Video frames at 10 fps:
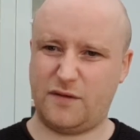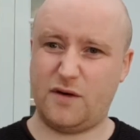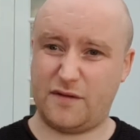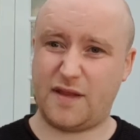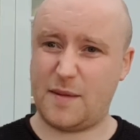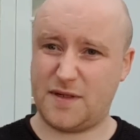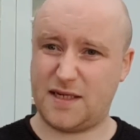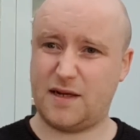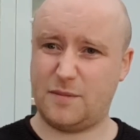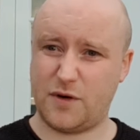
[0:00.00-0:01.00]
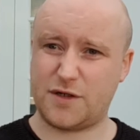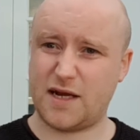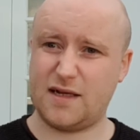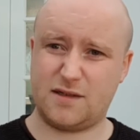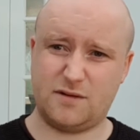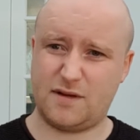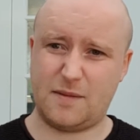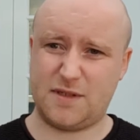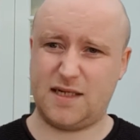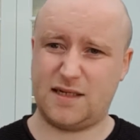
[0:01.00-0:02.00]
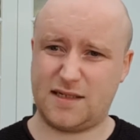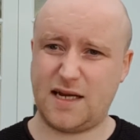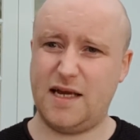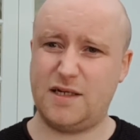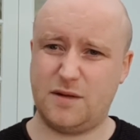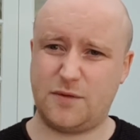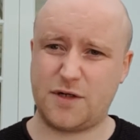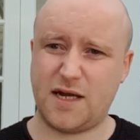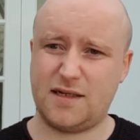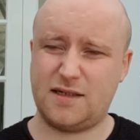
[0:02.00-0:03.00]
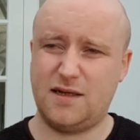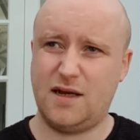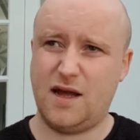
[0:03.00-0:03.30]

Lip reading: for that particular project or that particular stage of the project.